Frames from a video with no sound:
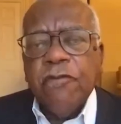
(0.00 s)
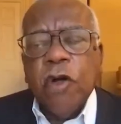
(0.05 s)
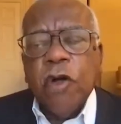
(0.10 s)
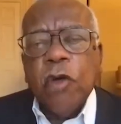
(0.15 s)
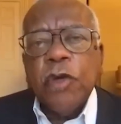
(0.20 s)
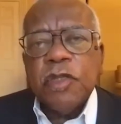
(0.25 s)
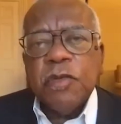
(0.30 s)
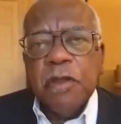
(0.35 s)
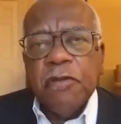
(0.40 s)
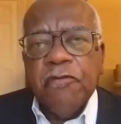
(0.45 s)

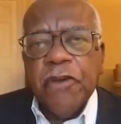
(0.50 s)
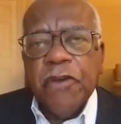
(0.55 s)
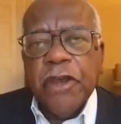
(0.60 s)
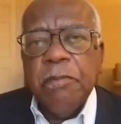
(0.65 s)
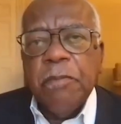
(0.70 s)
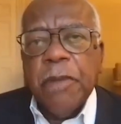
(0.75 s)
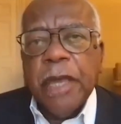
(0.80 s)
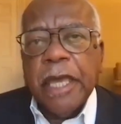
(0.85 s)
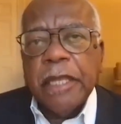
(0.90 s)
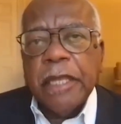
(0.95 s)
always been
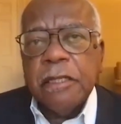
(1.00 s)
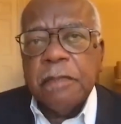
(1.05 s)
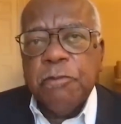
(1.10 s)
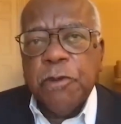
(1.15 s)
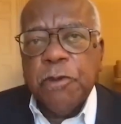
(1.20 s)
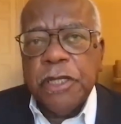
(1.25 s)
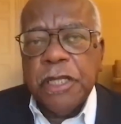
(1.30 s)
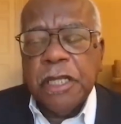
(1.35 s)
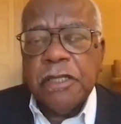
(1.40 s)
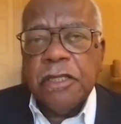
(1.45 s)
very bad at
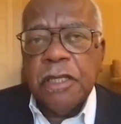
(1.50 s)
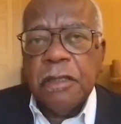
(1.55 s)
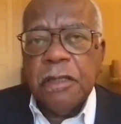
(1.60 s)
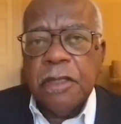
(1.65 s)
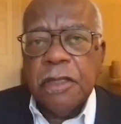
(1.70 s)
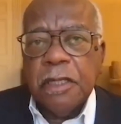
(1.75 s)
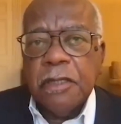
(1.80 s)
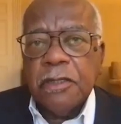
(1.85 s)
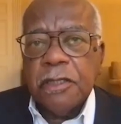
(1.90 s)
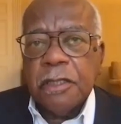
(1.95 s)
predicting
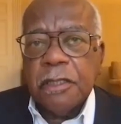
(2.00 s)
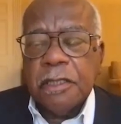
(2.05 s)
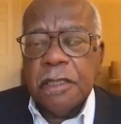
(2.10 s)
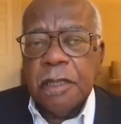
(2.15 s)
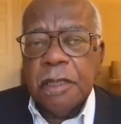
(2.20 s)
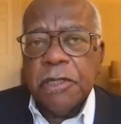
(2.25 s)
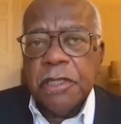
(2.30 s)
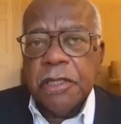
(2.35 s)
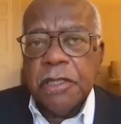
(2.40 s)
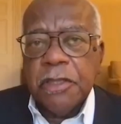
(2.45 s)
things, and
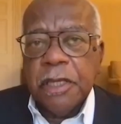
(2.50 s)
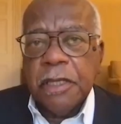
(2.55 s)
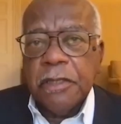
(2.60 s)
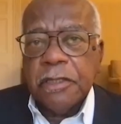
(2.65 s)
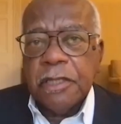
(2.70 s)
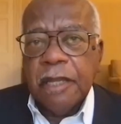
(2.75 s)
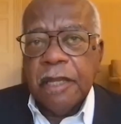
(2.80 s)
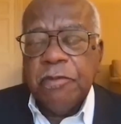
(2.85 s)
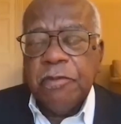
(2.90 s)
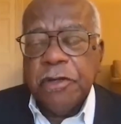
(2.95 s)
some of the
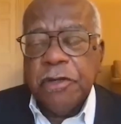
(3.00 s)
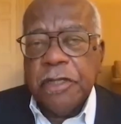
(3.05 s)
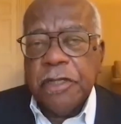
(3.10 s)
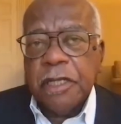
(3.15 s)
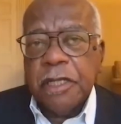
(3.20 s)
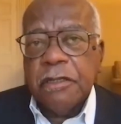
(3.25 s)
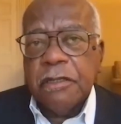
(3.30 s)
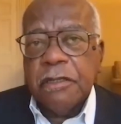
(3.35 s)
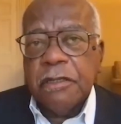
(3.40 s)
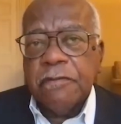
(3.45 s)
things I
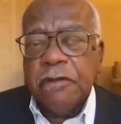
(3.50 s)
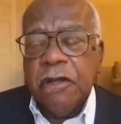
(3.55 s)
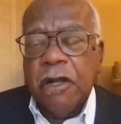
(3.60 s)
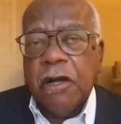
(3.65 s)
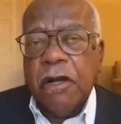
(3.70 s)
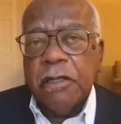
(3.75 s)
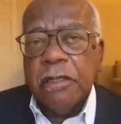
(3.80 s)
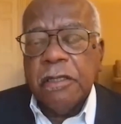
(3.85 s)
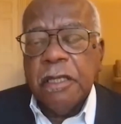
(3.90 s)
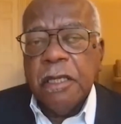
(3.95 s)
predicted have
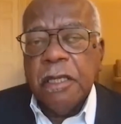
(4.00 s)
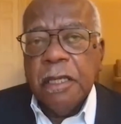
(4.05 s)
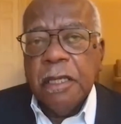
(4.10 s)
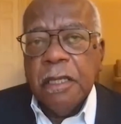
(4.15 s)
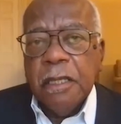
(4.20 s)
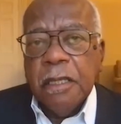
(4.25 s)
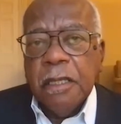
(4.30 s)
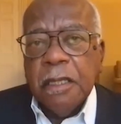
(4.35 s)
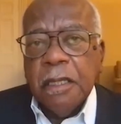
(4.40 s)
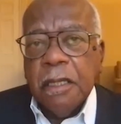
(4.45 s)
gone
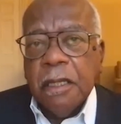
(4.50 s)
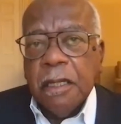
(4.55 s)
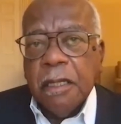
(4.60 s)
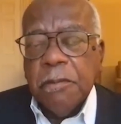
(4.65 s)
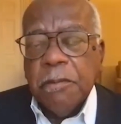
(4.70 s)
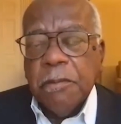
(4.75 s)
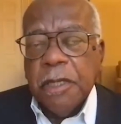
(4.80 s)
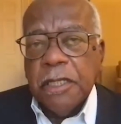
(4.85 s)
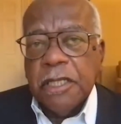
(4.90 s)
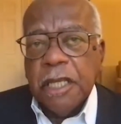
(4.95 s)

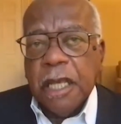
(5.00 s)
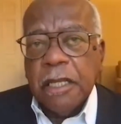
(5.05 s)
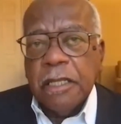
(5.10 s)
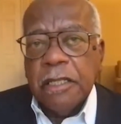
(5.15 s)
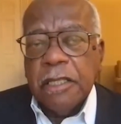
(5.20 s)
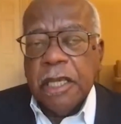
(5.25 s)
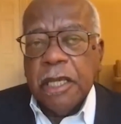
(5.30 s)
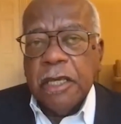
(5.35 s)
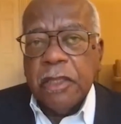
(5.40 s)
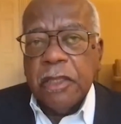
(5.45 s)

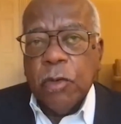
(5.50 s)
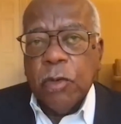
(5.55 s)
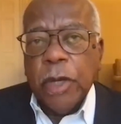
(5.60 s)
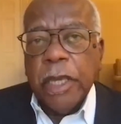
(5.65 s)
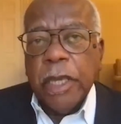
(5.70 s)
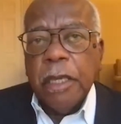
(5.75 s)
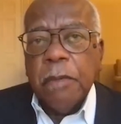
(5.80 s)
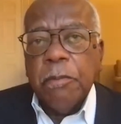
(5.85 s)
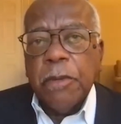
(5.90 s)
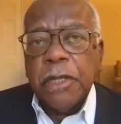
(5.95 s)
entirely the other
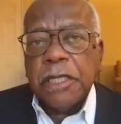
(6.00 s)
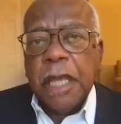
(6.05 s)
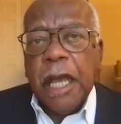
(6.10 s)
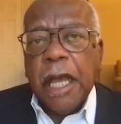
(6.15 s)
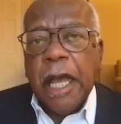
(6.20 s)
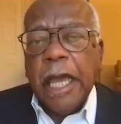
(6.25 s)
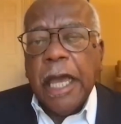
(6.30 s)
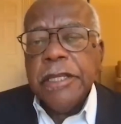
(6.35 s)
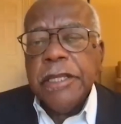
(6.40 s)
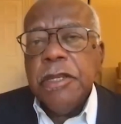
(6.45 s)
way. But
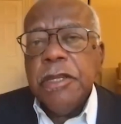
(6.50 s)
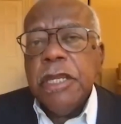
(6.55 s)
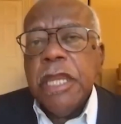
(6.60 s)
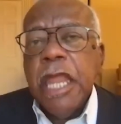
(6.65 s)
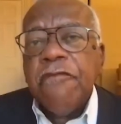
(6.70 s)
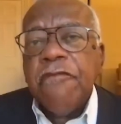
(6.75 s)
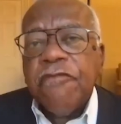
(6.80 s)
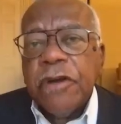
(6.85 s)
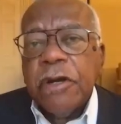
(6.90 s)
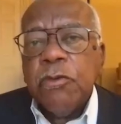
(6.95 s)
I
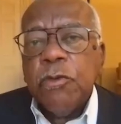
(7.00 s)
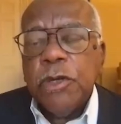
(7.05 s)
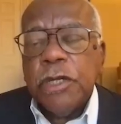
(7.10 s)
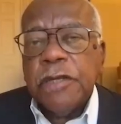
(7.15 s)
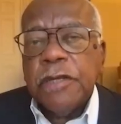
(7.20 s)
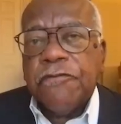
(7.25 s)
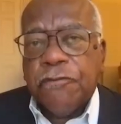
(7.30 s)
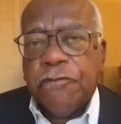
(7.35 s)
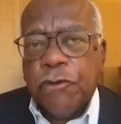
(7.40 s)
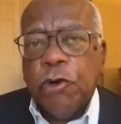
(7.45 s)
never would
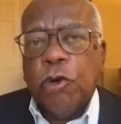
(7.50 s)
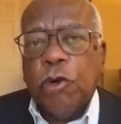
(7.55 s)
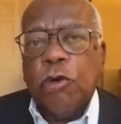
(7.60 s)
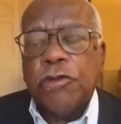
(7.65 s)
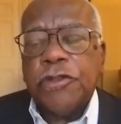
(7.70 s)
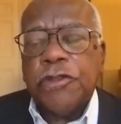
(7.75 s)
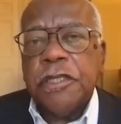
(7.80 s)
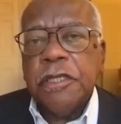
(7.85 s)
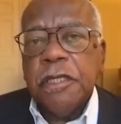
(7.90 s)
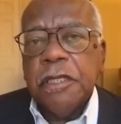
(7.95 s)
have
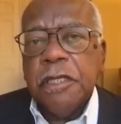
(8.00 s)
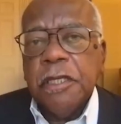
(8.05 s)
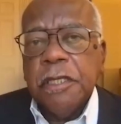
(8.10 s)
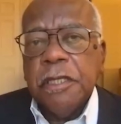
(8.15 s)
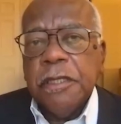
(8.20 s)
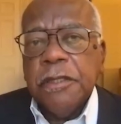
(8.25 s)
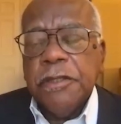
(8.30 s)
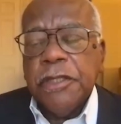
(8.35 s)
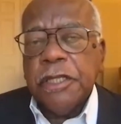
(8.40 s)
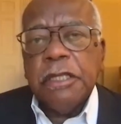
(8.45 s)
thought
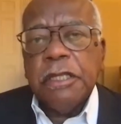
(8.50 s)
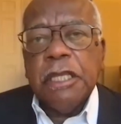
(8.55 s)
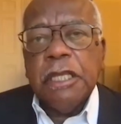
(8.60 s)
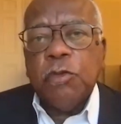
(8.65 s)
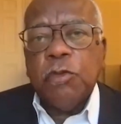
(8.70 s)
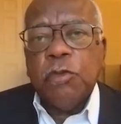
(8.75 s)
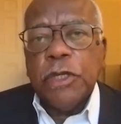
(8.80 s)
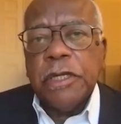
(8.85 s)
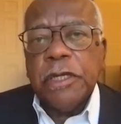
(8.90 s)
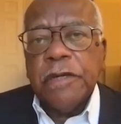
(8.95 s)
that
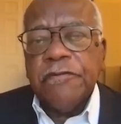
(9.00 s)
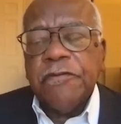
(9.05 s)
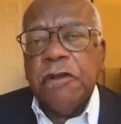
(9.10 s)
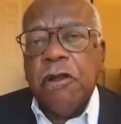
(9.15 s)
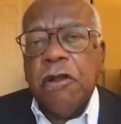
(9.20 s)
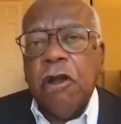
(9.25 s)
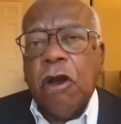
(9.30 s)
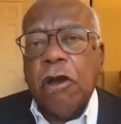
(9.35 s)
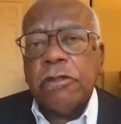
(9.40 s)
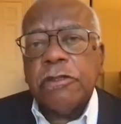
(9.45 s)
it would
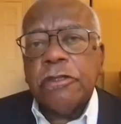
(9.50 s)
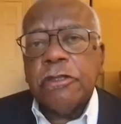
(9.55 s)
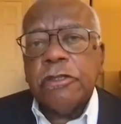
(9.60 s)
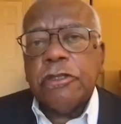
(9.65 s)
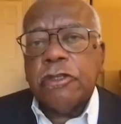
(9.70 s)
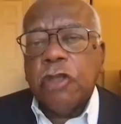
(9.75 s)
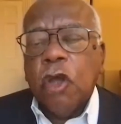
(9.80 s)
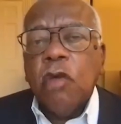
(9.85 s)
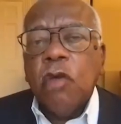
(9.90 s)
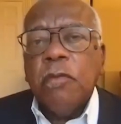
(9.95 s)
have got
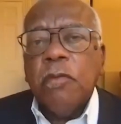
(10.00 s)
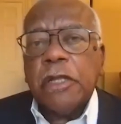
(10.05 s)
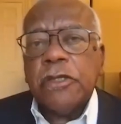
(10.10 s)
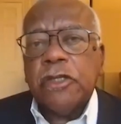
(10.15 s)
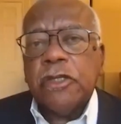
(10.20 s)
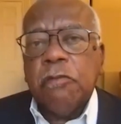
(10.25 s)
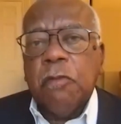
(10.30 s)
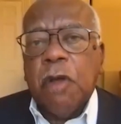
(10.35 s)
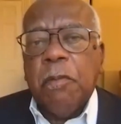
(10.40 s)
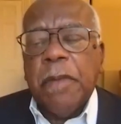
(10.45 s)
so
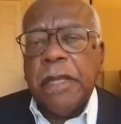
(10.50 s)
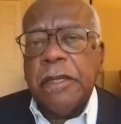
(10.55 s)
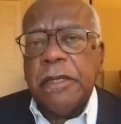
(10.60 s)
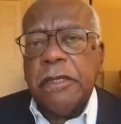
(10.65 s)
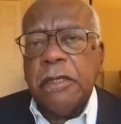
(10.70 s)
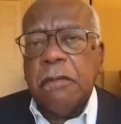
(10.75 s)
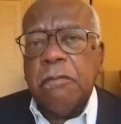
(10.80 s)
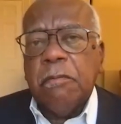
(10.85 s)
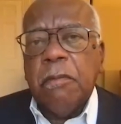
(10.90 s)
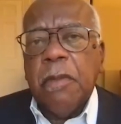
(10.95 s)
much
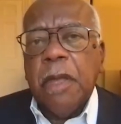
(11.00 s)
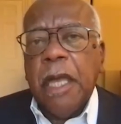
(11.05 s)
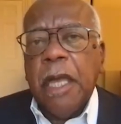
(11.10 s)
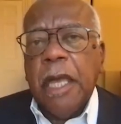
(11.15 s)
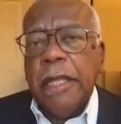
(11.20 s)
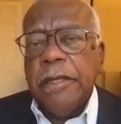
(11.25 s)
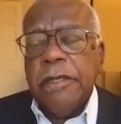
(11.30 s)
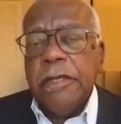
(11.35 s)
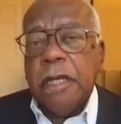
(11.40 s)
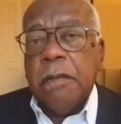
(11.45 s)
momentum,
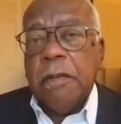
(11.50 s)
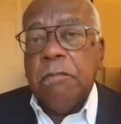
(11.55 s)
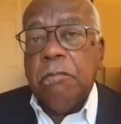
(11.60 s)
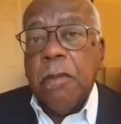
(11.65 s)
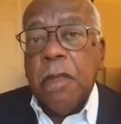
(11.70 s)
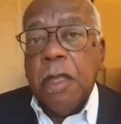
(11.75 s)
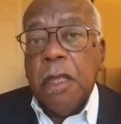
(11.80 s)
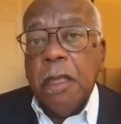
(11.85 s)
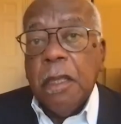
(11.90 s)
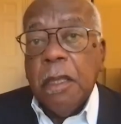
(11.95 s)

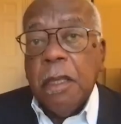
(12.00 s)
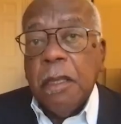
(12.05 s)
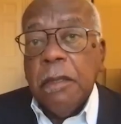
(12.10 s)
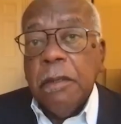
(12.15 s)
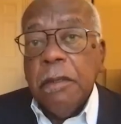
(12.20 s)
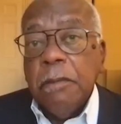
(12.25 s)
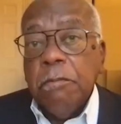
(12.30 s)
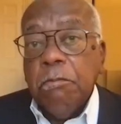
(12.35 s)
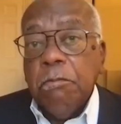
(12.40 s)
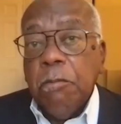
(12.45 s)
and
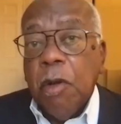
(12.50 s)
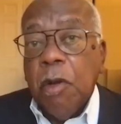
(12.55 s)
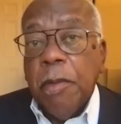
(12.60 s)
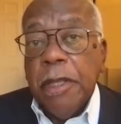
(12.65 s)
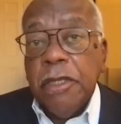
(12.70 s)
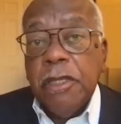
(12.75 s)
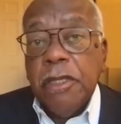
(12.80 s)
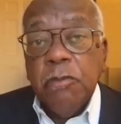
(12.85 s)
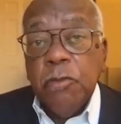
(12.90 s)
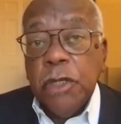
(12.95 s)

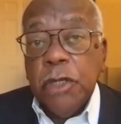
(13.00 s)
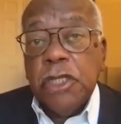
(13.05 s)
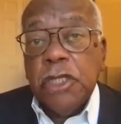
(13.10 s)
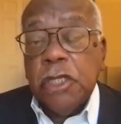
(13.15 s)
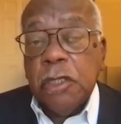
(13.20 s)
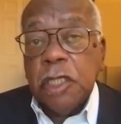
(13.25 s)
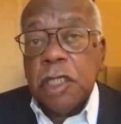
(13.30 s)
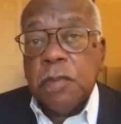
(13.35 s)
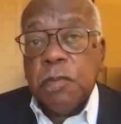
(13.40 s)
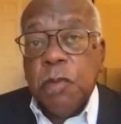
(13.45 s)
momentum
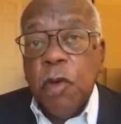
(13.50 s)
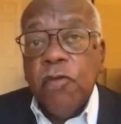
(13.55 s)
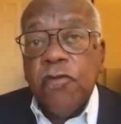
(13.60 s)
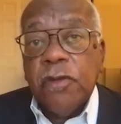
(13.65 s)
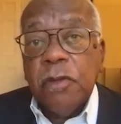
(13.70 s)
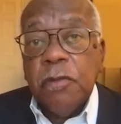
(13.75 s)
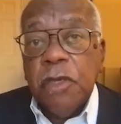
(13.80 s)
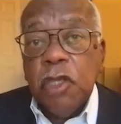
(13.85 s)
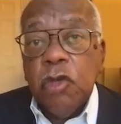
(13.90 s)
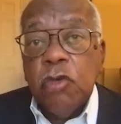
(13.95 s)
which has proved
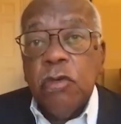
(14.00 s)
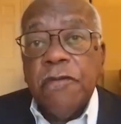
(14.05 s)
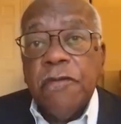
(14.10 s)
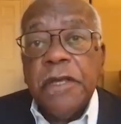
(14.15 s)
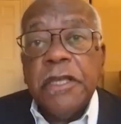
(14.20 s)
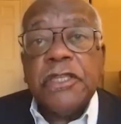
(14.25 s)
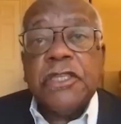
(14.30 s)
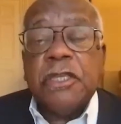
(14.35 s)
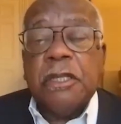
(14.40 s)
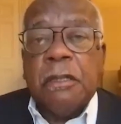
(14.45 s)
to be
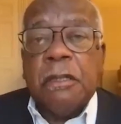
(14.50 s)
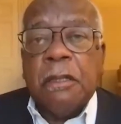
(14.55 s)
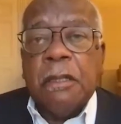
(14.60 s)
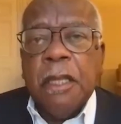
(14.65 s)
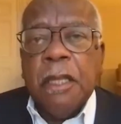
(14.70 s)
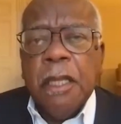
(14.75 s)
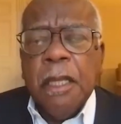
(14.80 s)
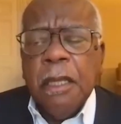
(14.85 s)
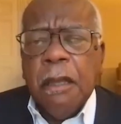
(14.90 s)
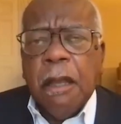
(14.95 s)
universal.
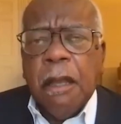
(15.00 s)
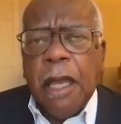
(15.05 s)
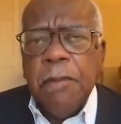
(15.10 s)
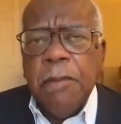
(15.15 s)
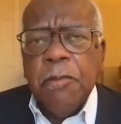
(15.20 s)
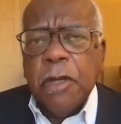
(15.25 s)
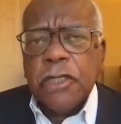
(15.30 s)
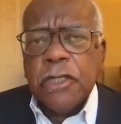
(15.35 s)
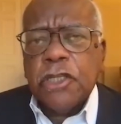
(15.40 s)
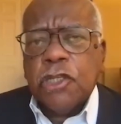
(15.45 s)
Mm-hmm.
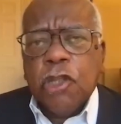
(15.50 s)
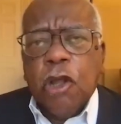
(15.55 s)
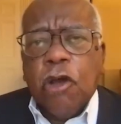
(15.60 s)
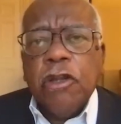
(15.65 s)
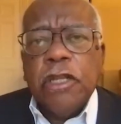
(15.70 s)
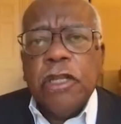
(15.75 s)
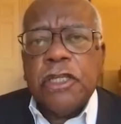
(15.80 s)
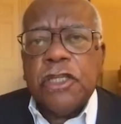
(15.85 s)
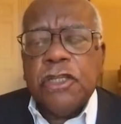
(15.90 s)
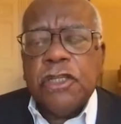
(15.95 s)
I'm
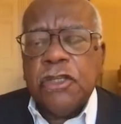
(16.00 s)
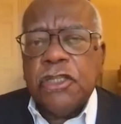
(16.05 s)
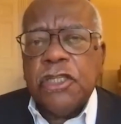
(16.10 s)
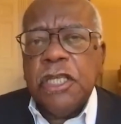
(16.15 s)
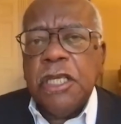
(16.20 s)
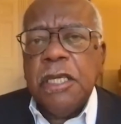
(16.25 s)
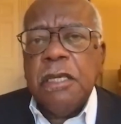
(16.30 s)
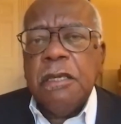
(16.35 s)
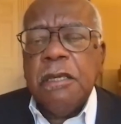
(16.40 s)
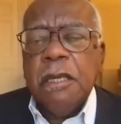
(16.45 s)
astonished to
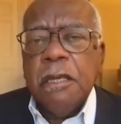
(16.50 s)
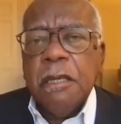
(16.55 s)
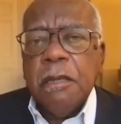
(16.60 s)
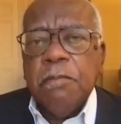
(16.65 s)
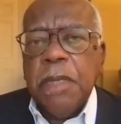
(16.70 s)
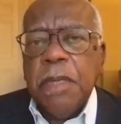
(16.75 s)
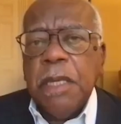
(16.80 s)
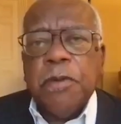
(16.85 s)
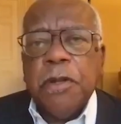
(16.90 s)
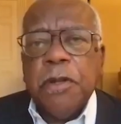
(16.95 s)
see
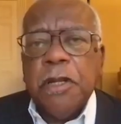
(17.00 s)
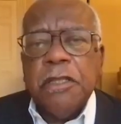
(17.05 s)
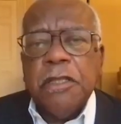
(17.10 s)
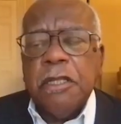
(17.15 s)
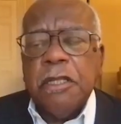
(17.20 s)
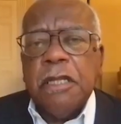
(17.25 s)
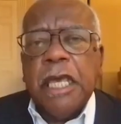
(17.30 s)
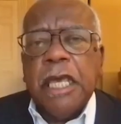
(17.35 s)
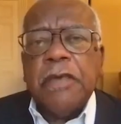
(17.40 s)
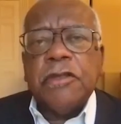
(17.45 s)
people in
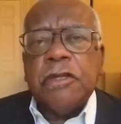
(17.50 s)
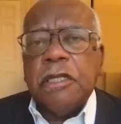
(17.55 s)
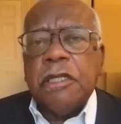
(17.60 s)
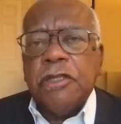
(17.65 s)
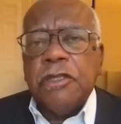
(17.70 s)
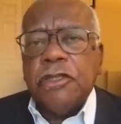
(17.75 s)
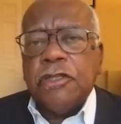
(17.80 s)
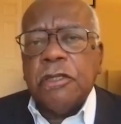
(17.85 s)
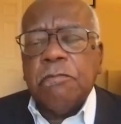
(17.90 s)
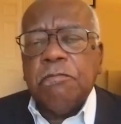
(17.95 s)
the
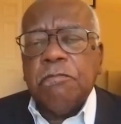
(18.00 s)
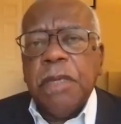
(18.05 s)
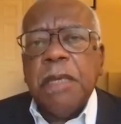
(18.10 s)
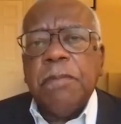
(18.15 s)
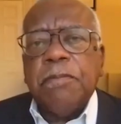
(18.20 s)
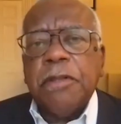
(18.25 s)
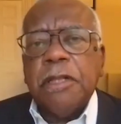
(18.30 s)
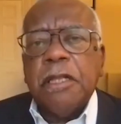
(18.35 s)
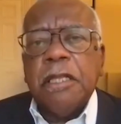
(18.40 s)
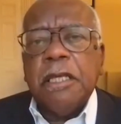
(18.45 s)
Netherlands and
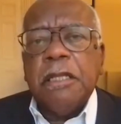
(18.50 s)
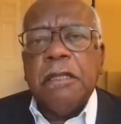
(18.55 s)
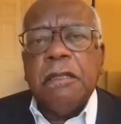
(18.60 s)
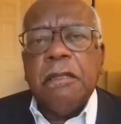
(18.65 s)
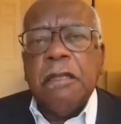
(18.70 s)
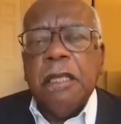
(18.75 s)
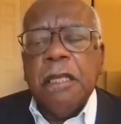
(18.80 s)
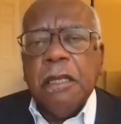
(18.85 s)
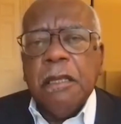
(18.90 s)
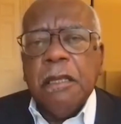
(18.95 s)
people in